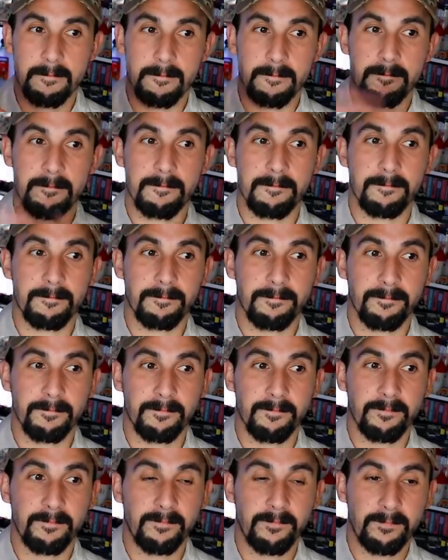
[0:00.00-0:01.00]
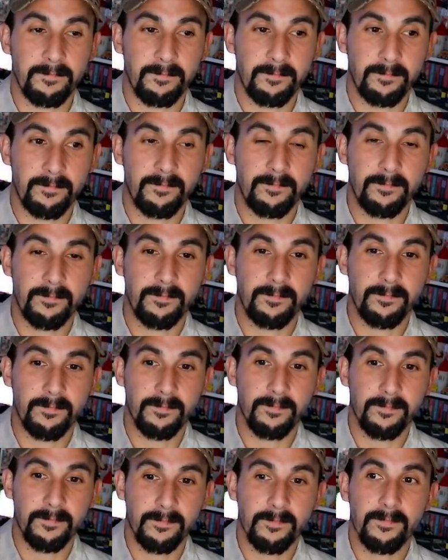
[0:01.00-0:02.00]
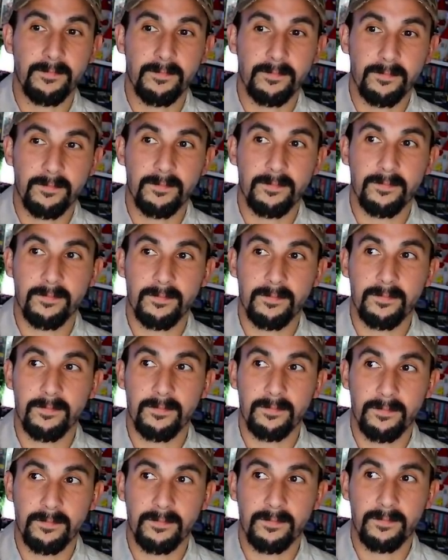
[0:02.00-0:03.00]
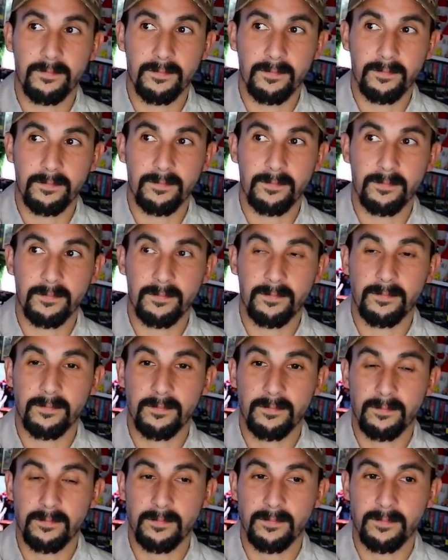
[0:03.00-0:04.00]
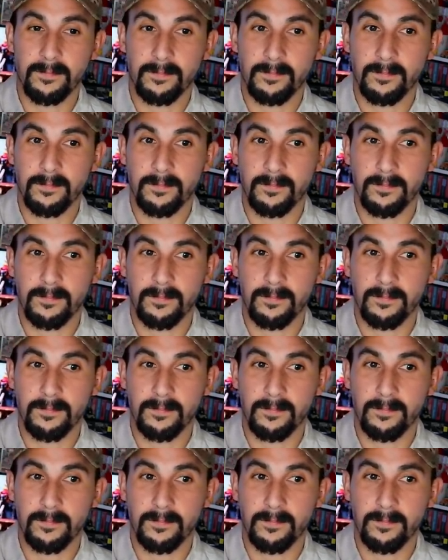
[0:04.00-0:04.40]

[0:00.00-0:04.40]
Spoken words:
The person shown says nothing.